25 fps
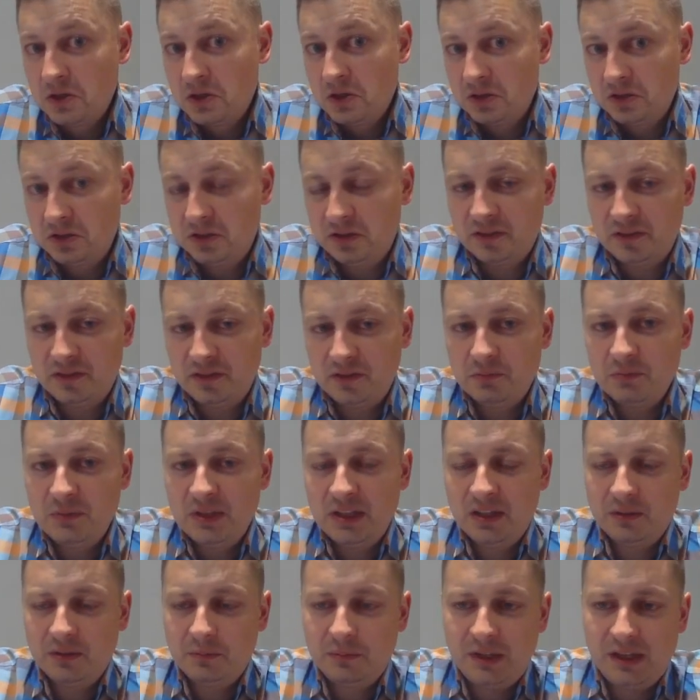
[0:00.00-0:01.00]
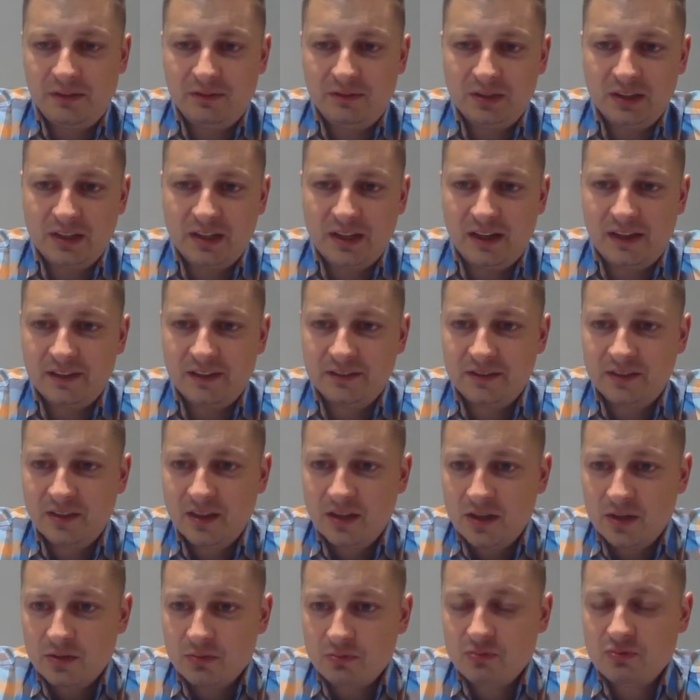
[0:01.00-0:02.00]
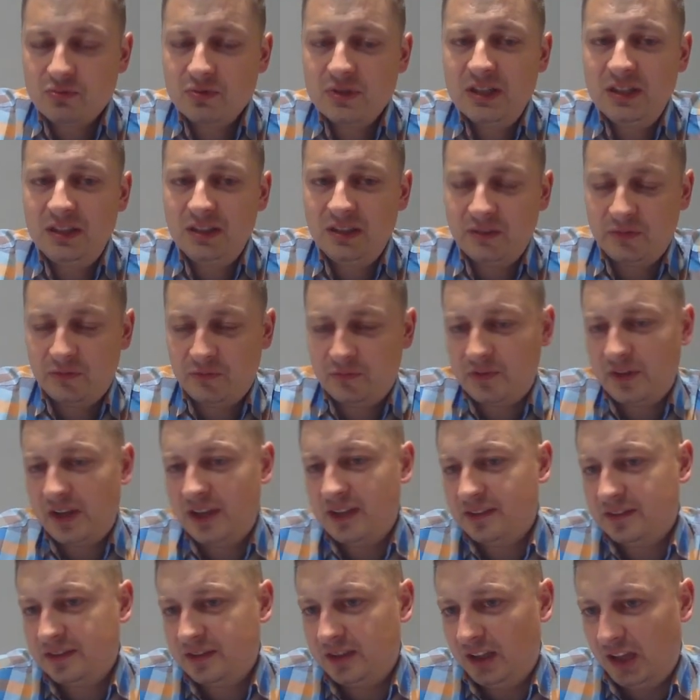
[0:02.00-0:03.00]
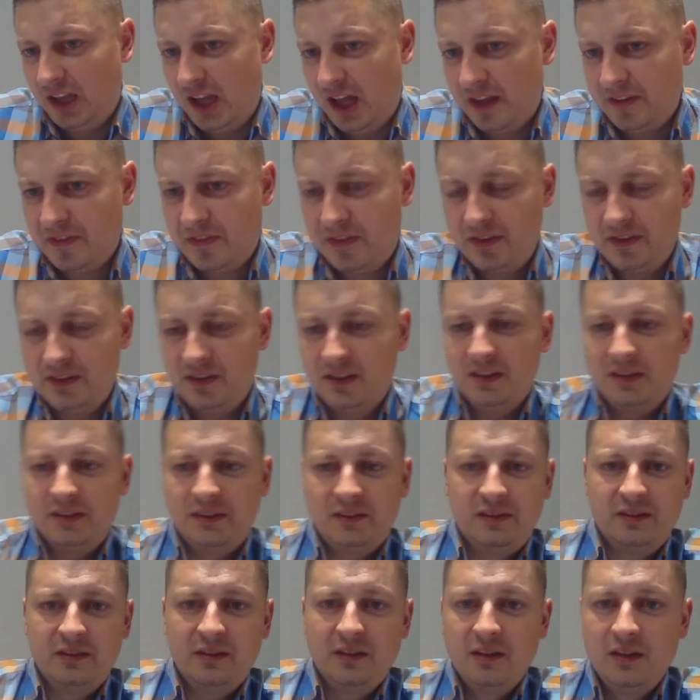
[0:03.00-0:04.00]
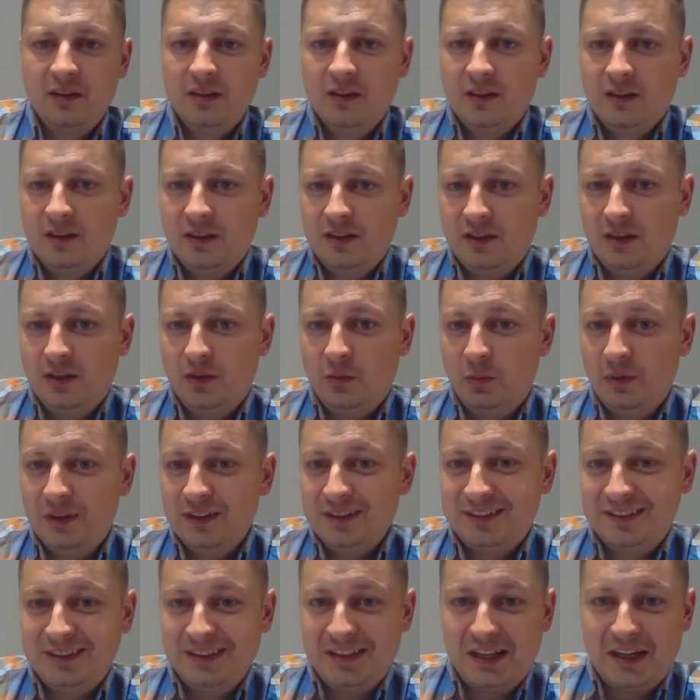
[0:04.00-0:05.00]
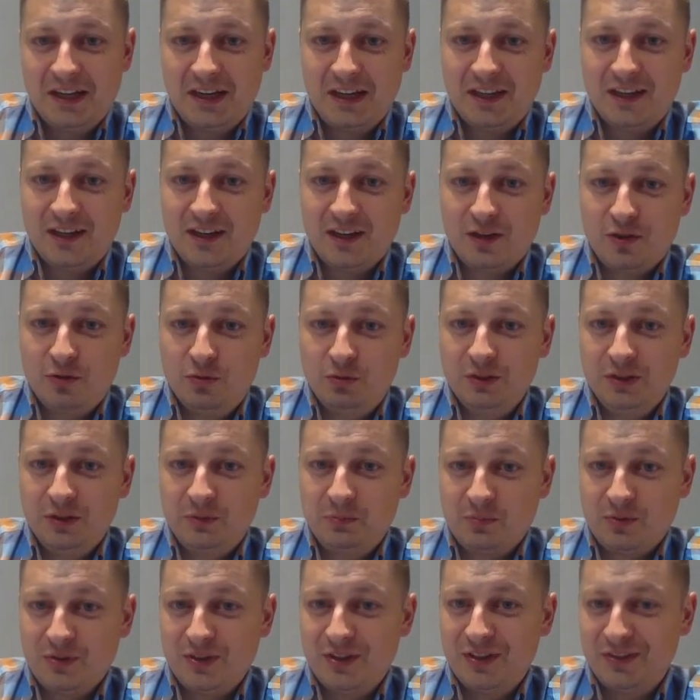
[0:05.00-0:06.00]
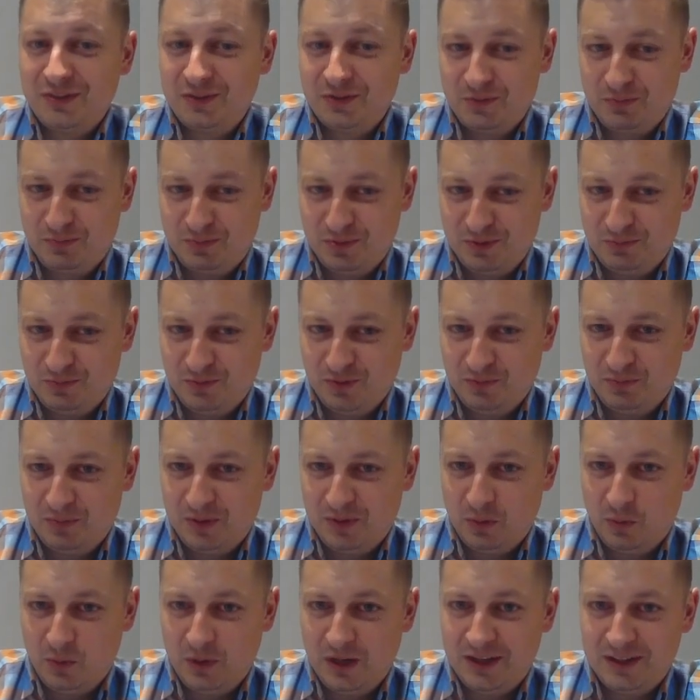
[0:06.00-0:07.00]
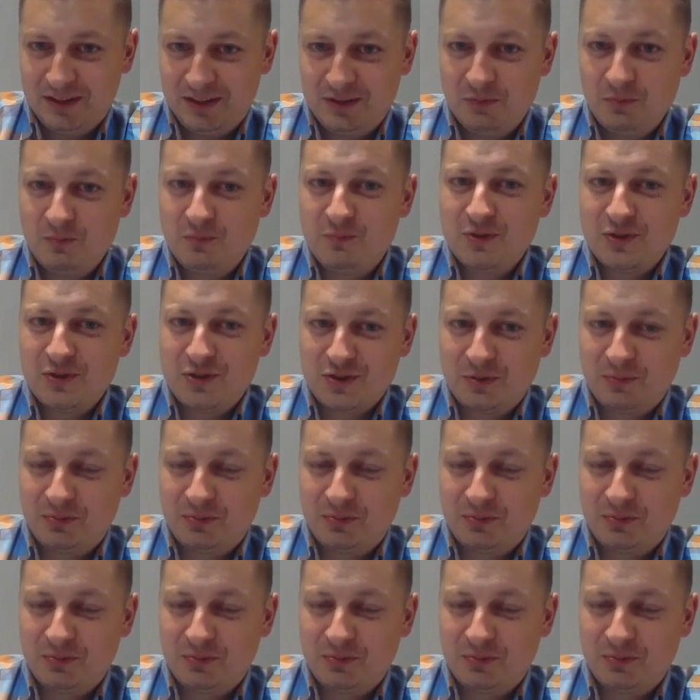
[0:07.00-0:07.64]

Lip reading: these medium level guys really face a lot this. Once again, I gotta call it pretty stupid move by white, bishop